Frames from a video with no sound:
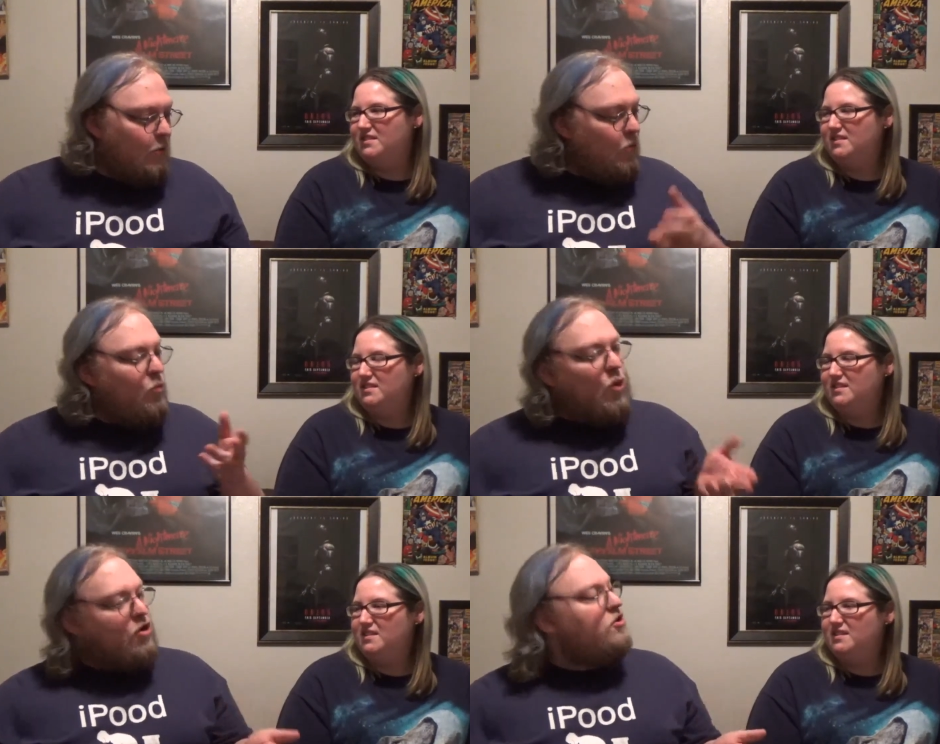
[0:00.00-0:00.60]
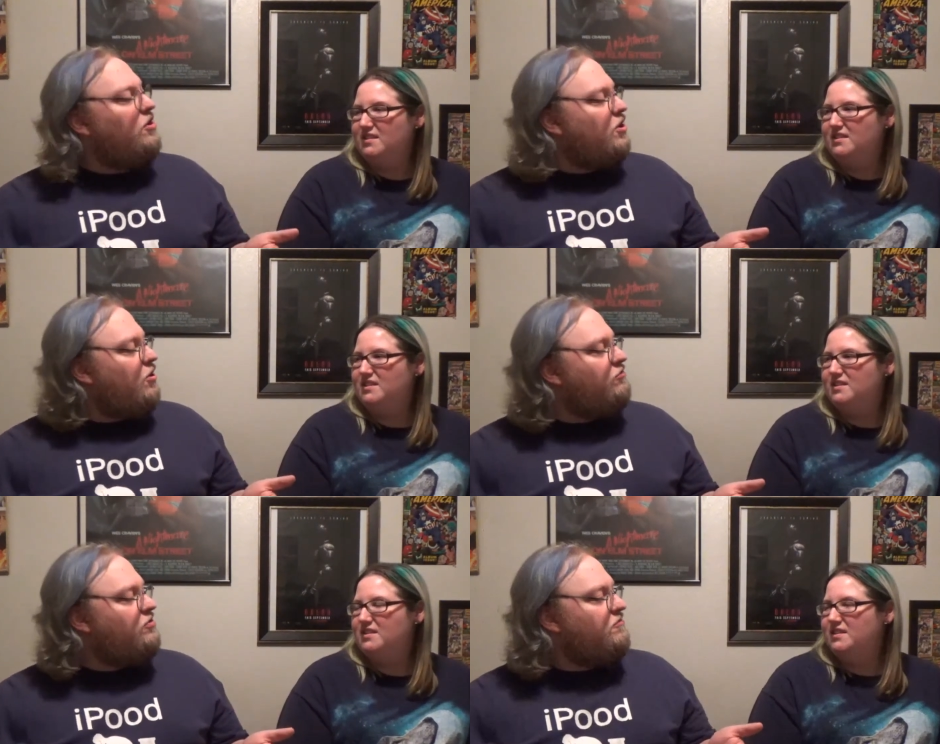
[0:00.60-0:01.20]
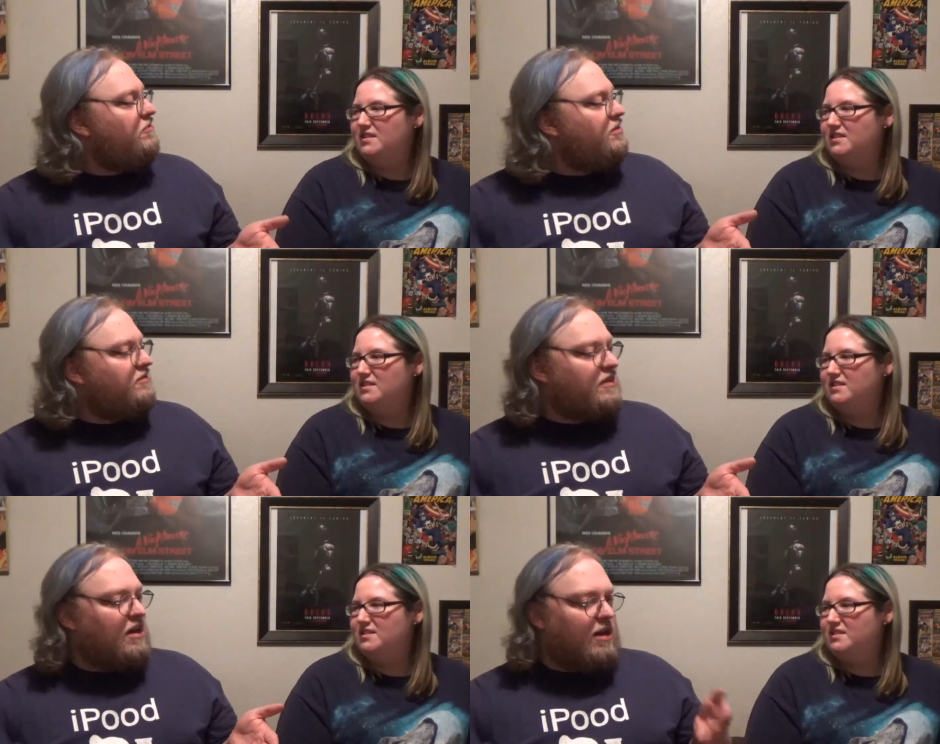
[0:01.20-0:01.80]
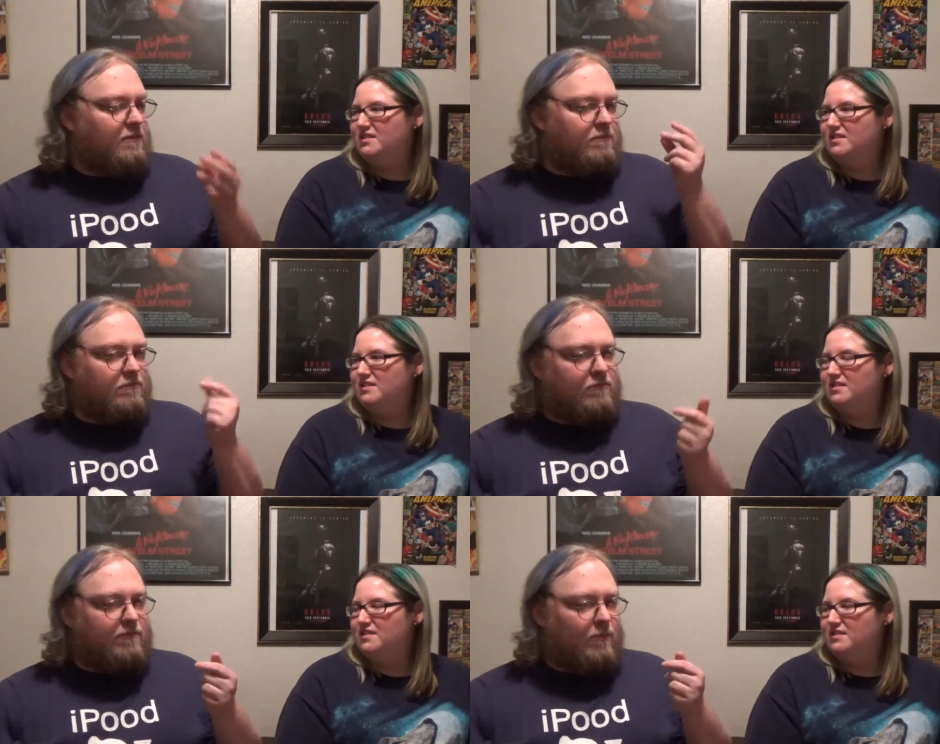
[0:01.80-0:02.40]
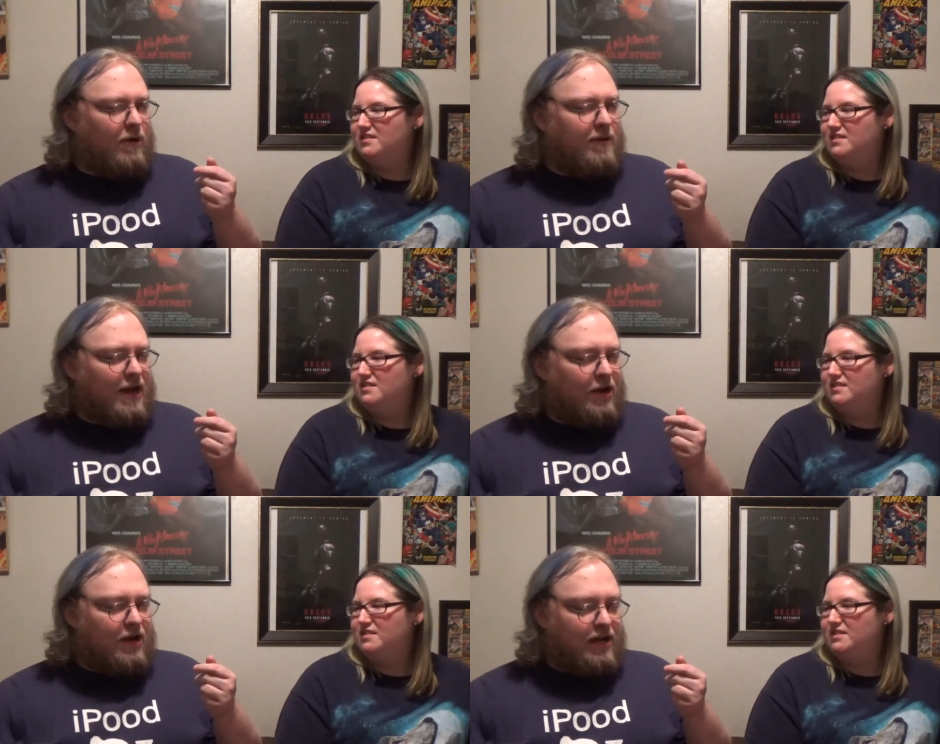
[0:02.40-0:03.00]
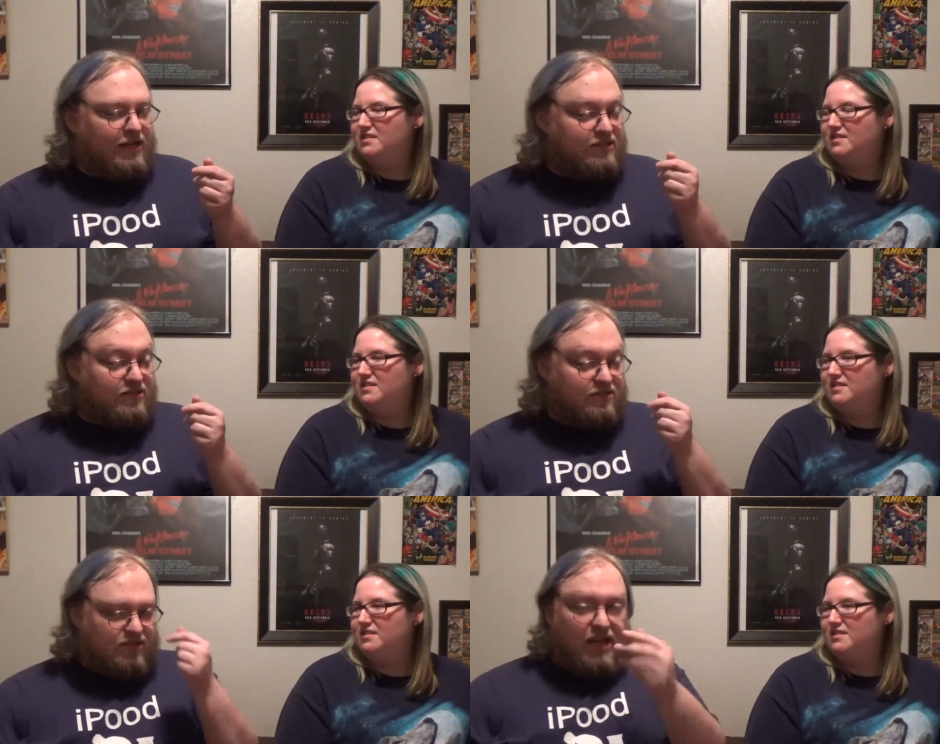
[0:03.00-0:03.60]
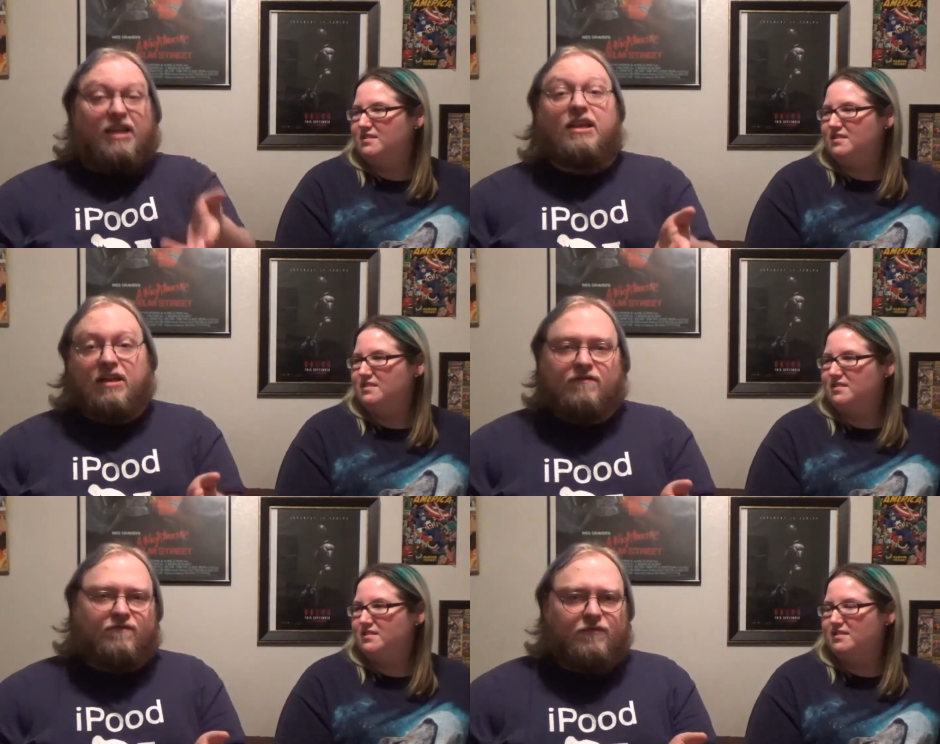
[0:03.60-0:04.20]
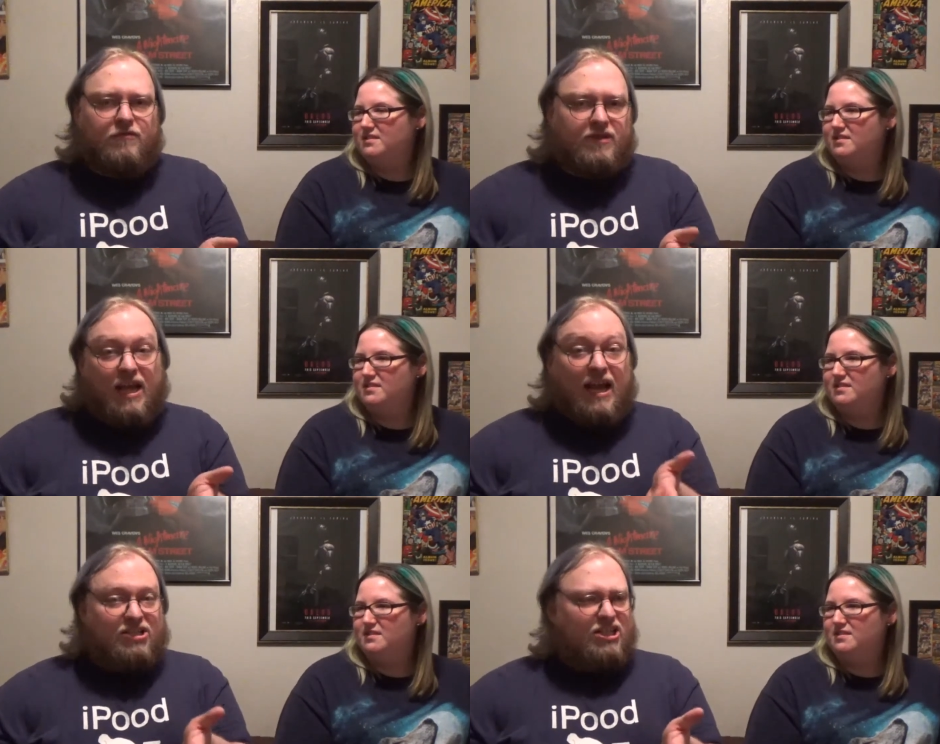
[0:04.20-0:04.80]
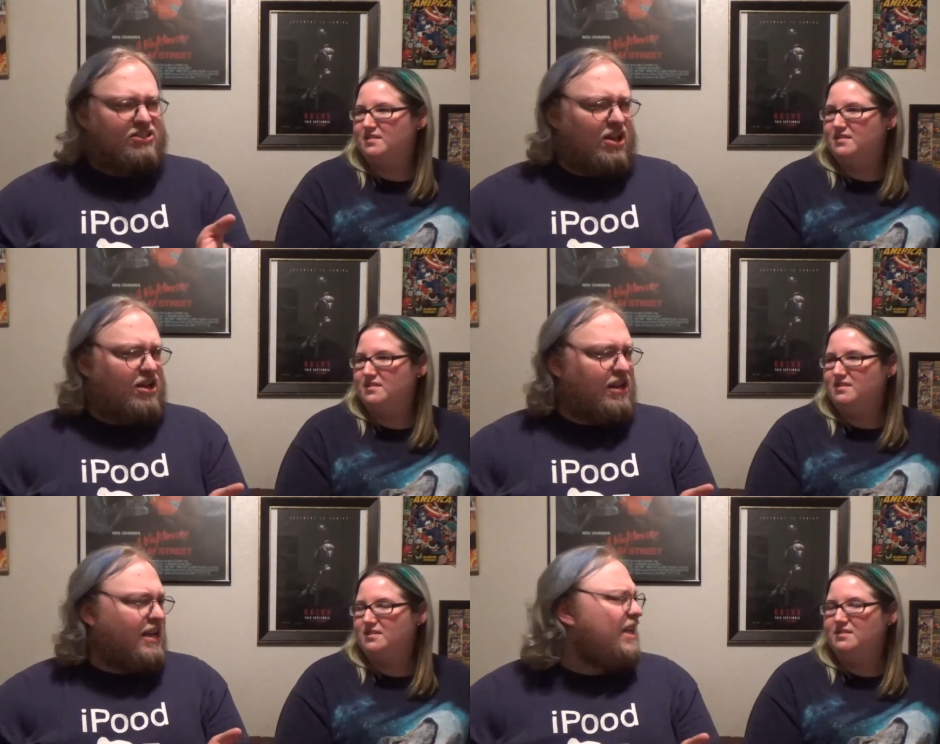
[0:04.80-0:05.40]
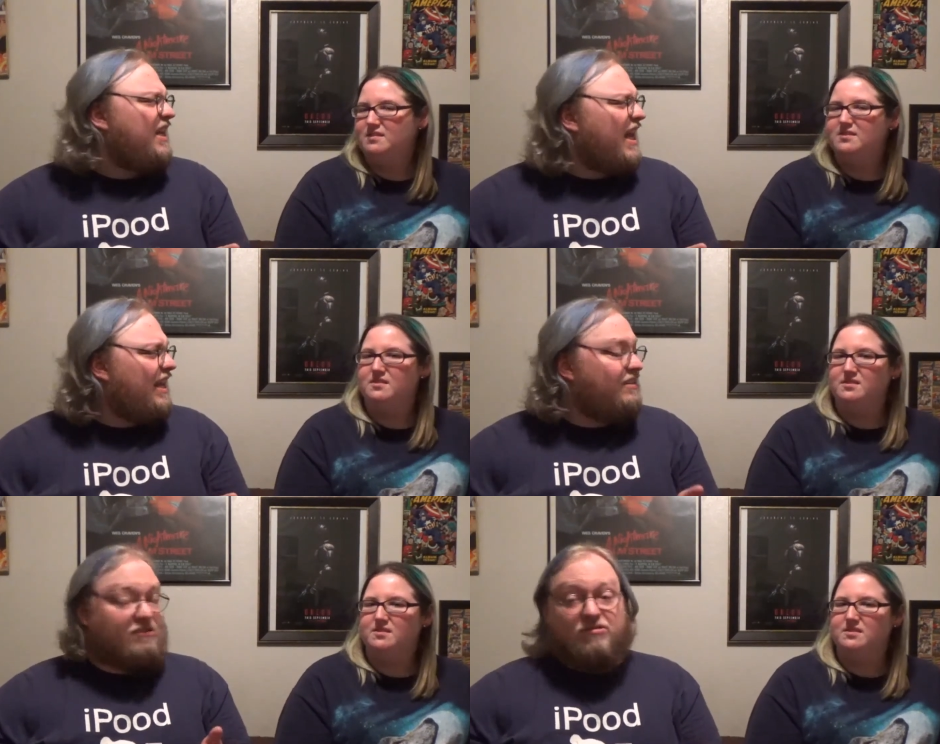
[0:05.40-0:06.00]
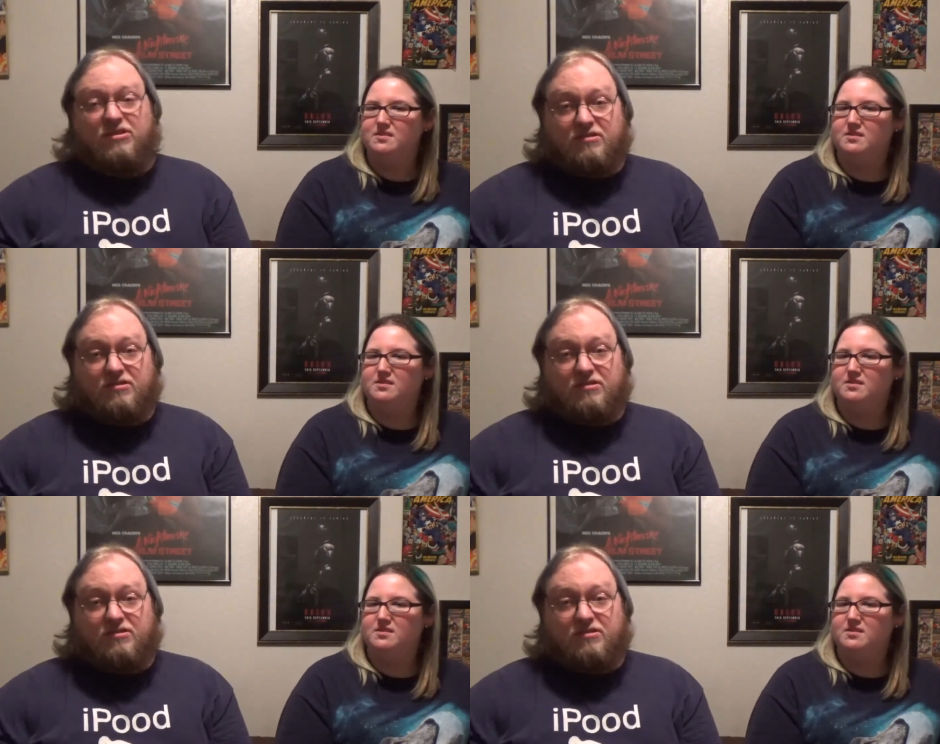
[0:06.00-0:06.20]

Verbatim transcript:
Speaker 1: We're going to go to this. Um, one area it's Indian food that actually has a lot of Indian candies. I was